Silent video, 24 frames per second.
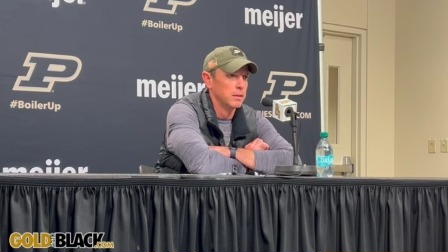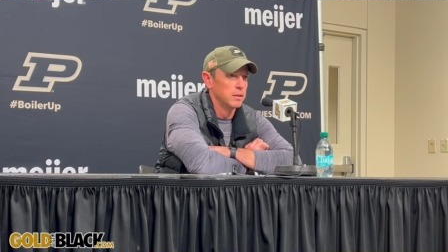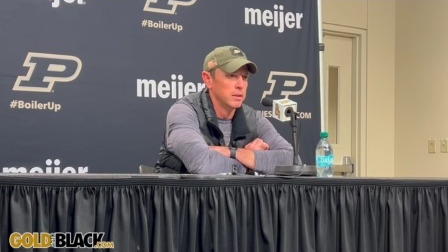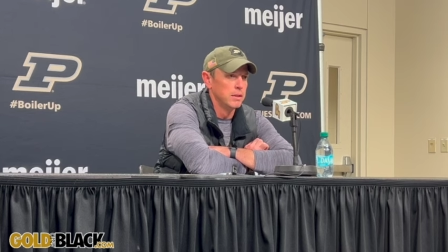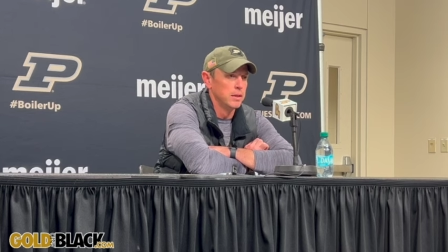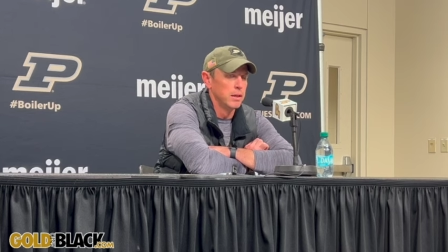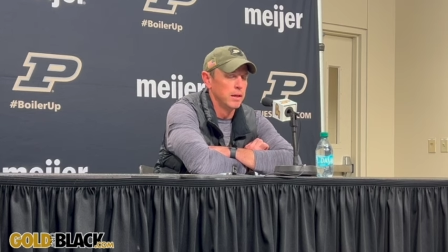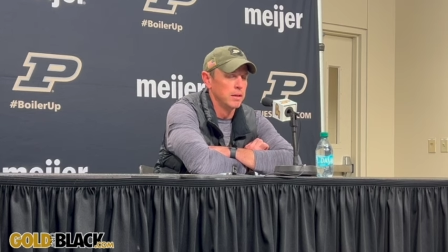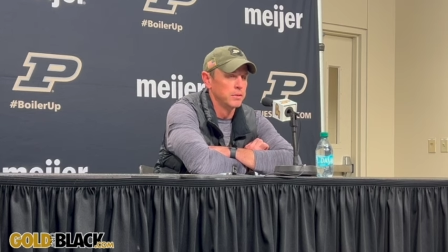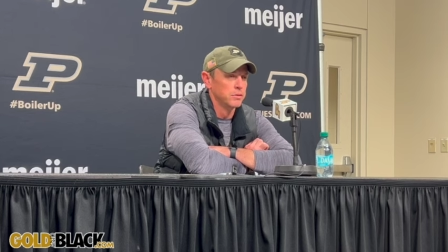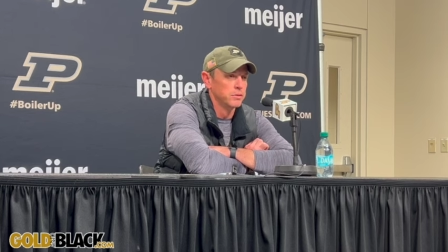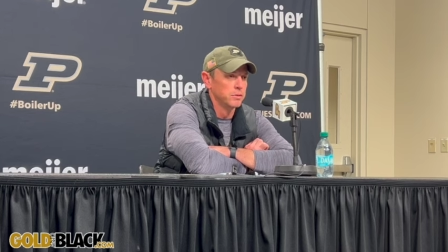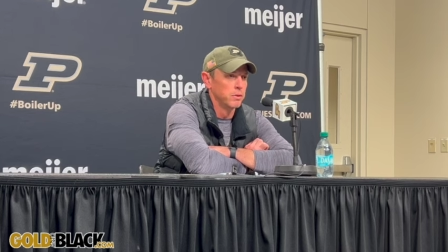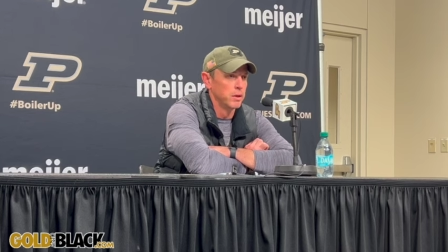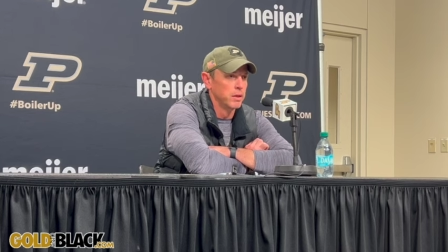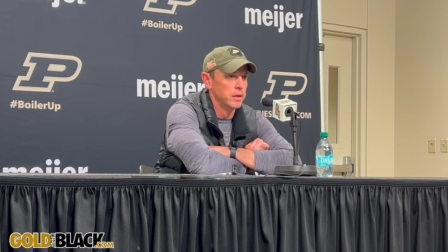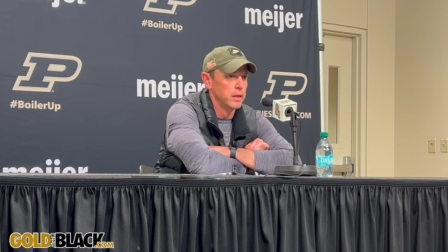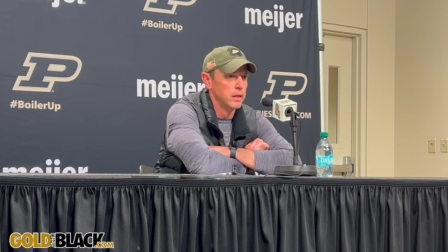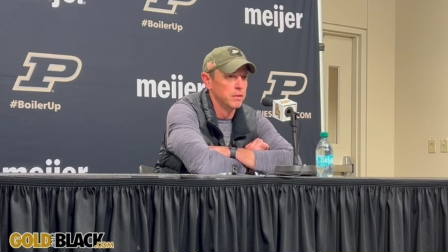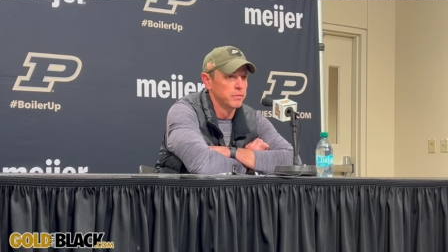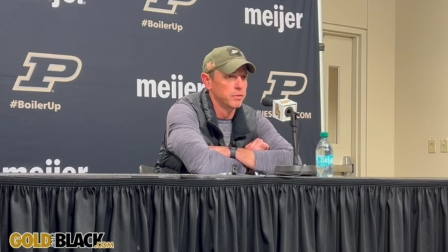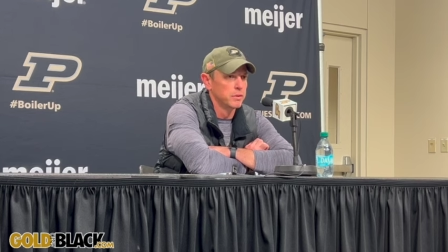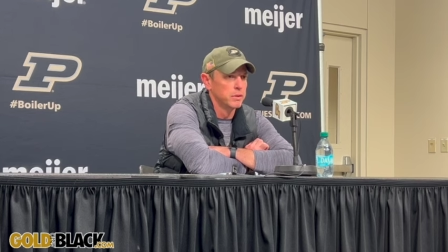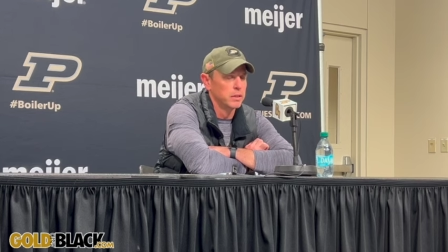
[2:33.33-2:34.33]
He has great
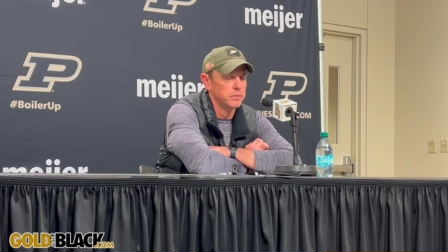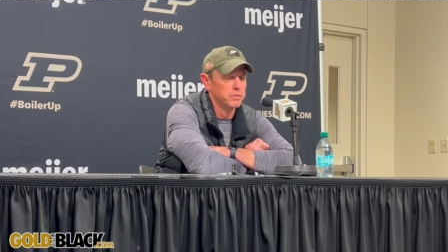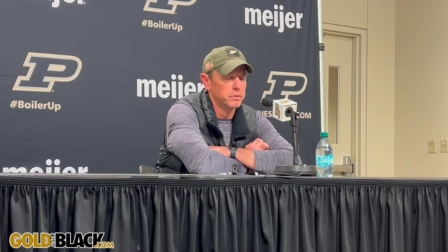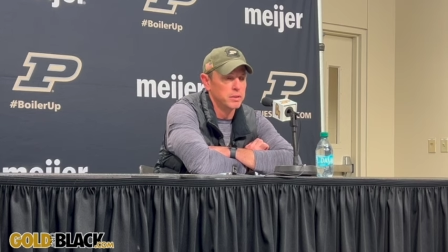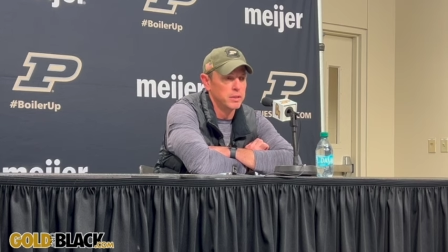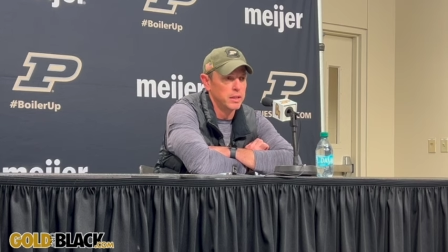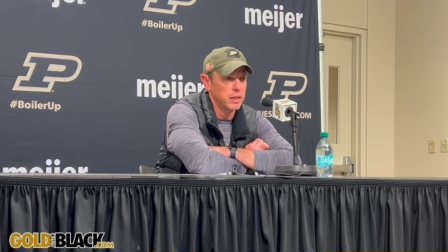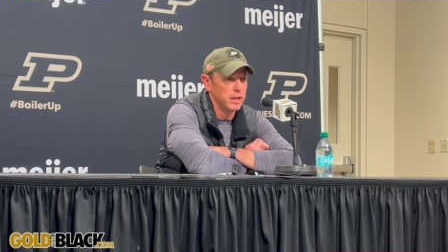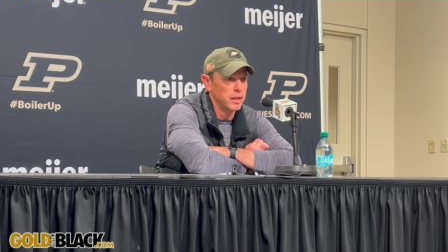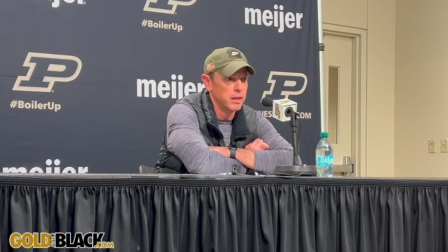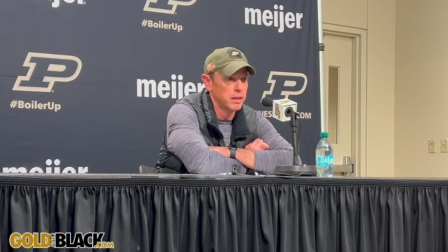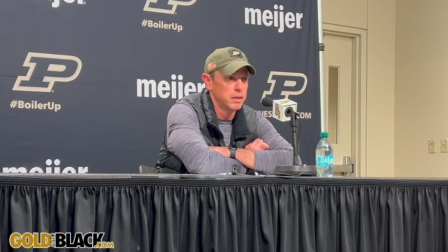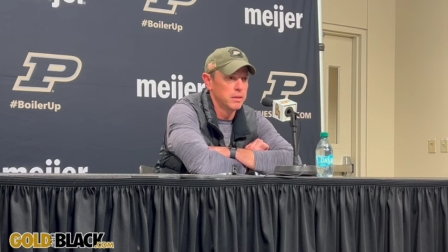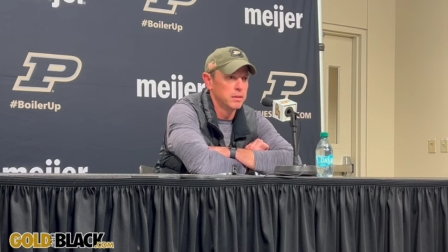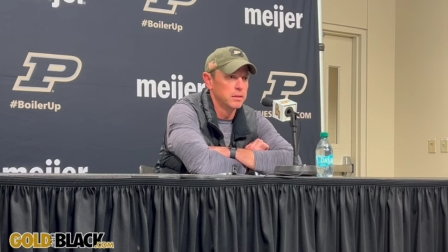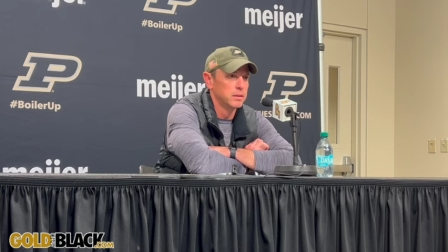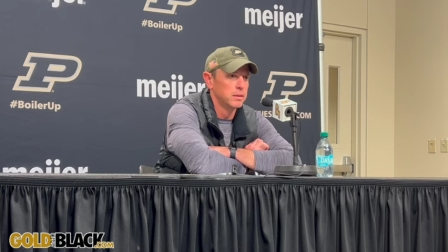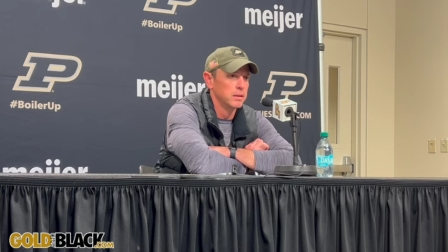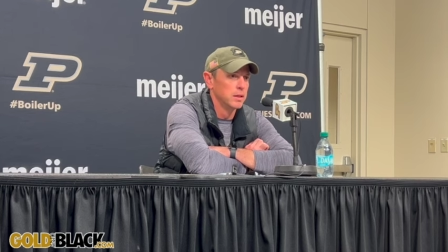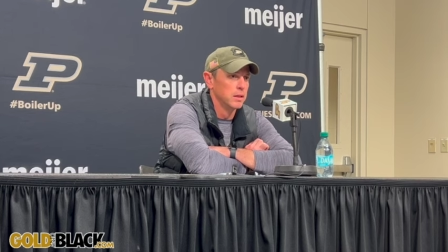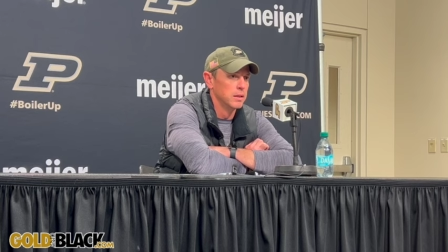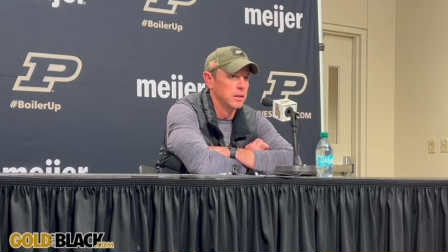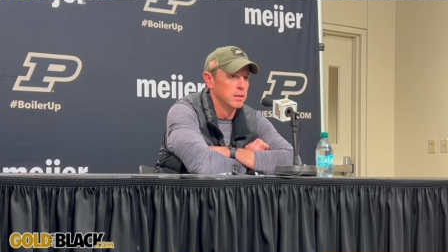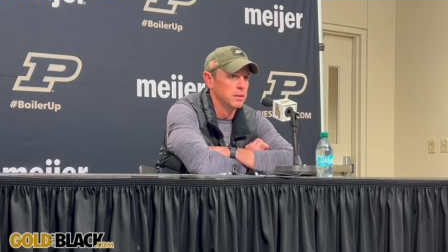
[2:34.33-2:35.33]
effort every day.
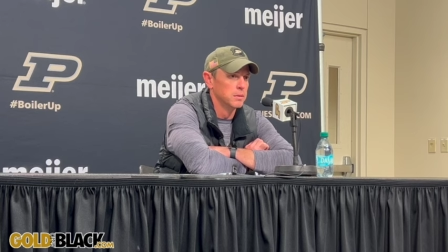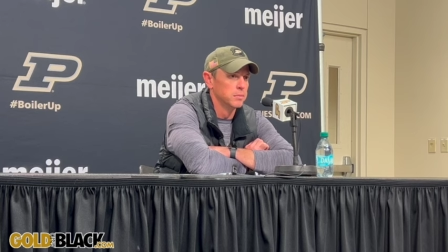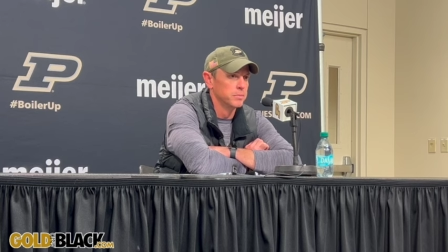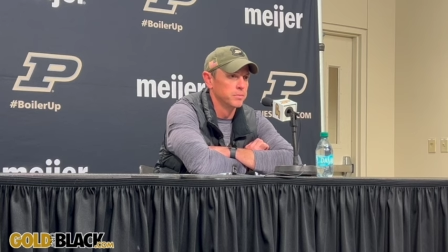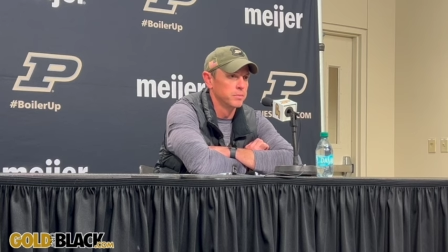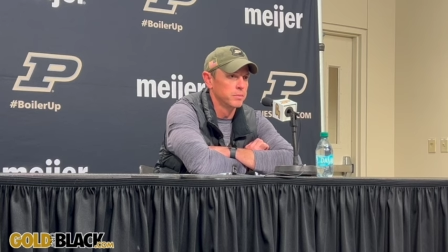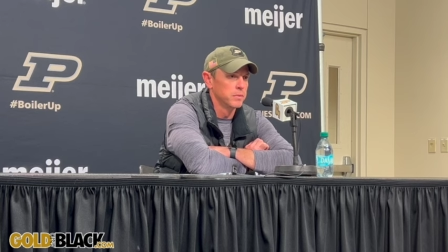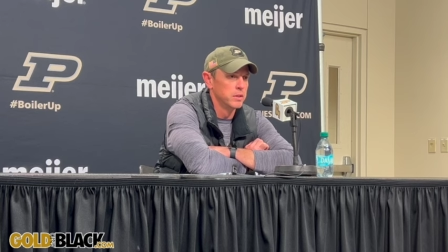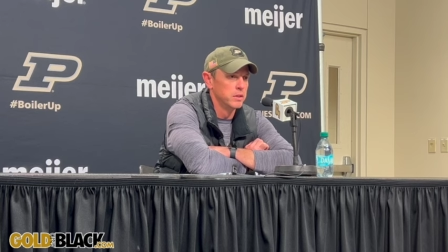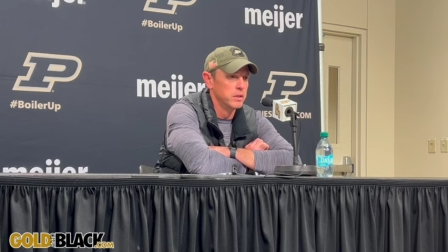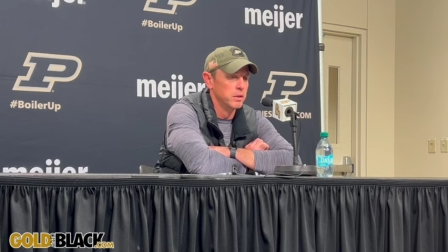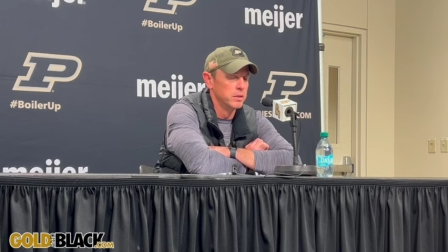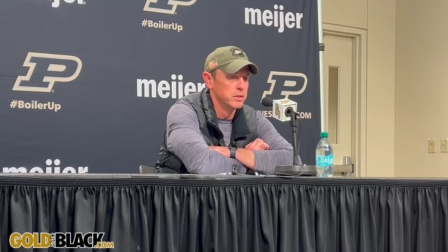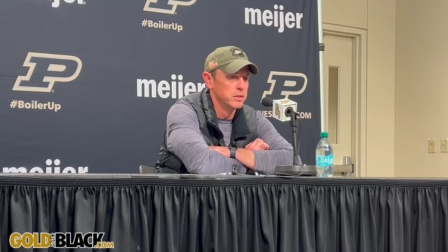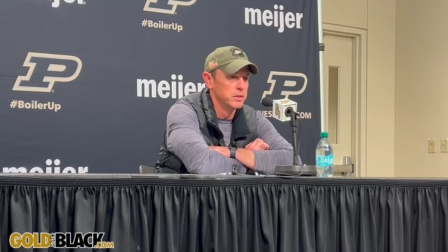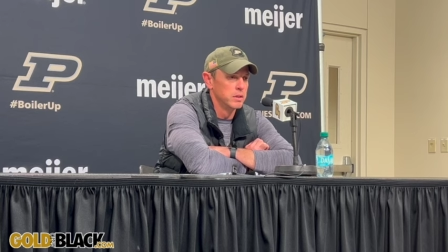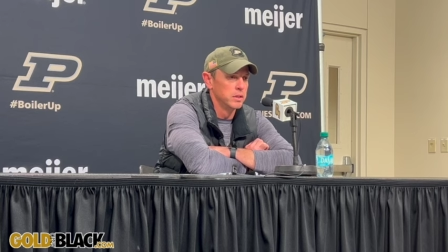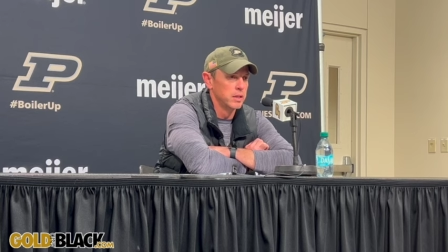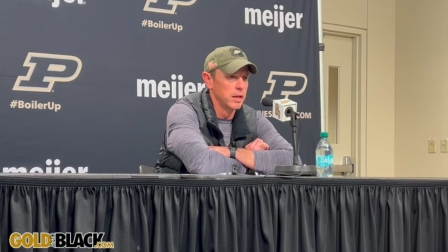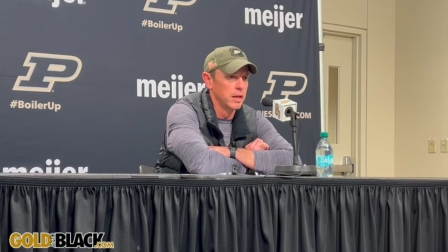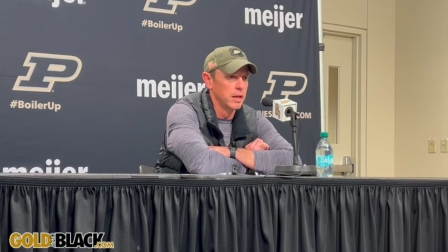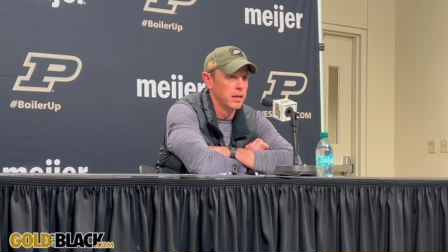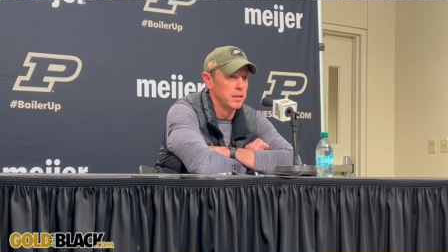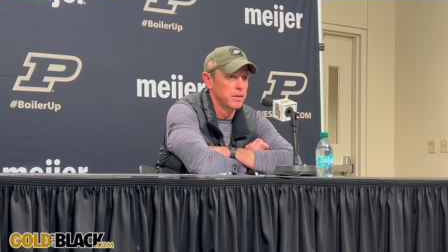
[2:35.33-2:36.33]
He's a
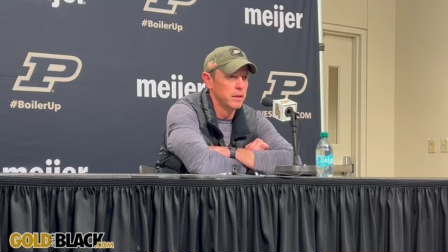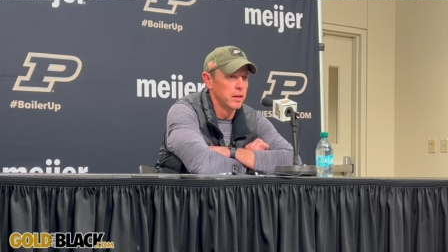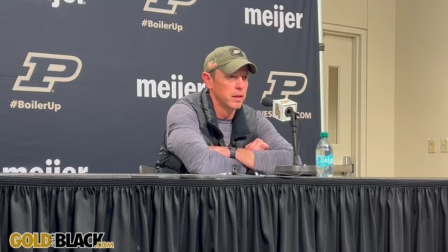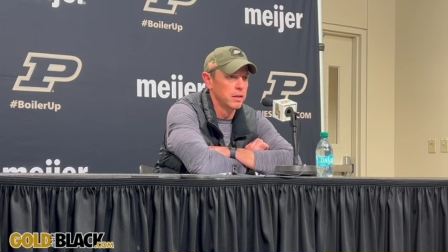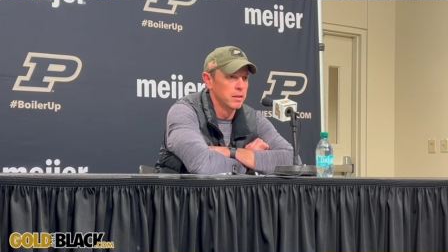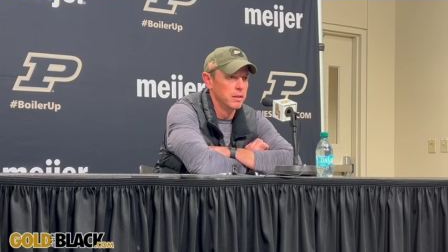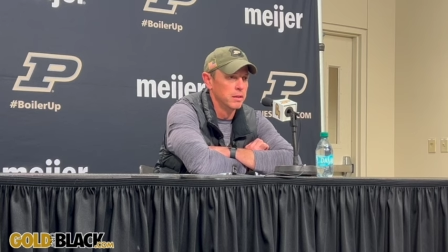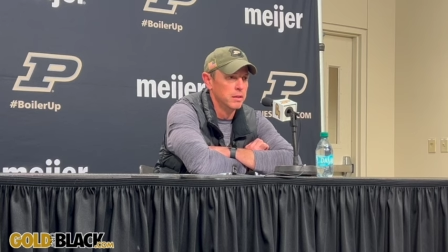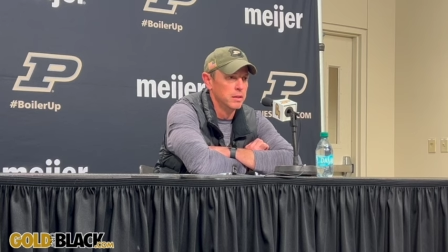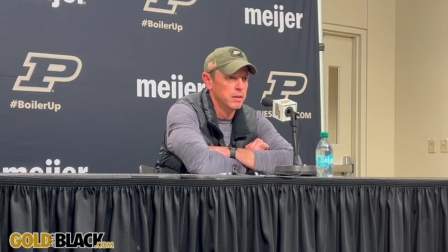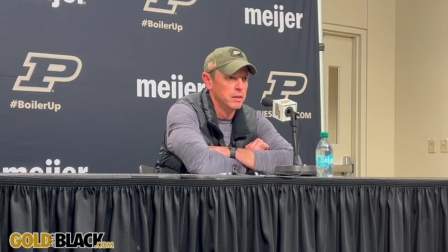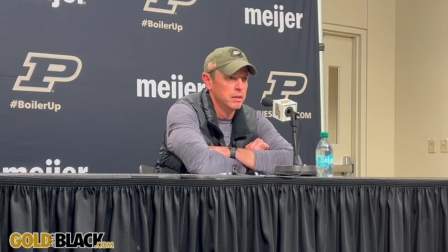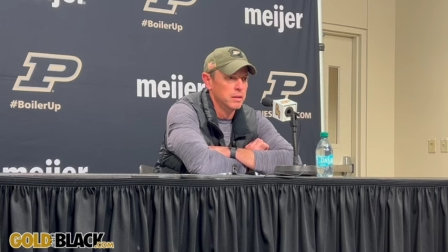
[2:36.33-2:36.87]
guy that